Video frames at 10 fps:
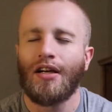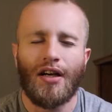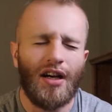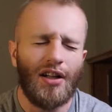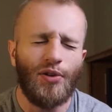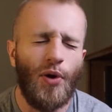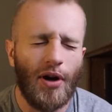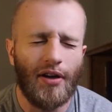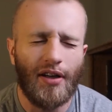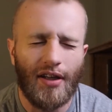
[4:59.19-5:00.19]

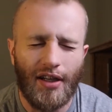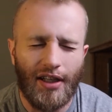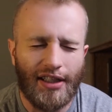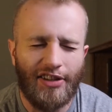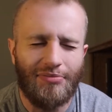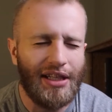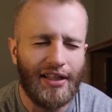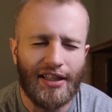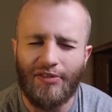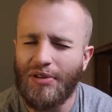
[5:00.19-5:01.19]
Lord, give
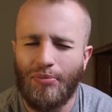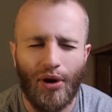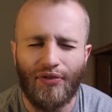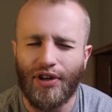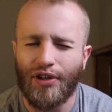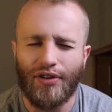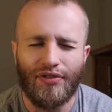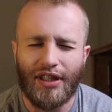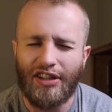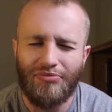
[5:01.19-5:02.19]
me boyfriend,
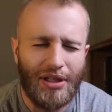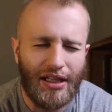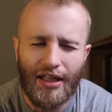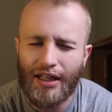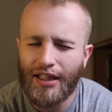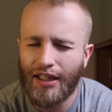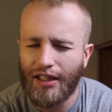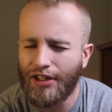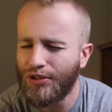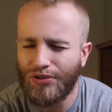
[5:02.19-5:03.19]
girlfriend, give me
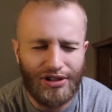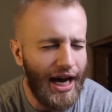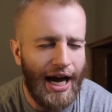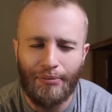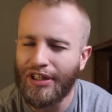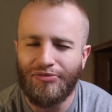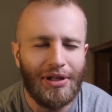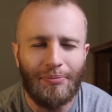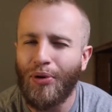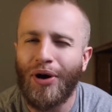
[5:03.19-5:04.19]
a new job, give
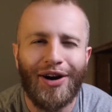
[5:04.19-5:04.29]
me, pour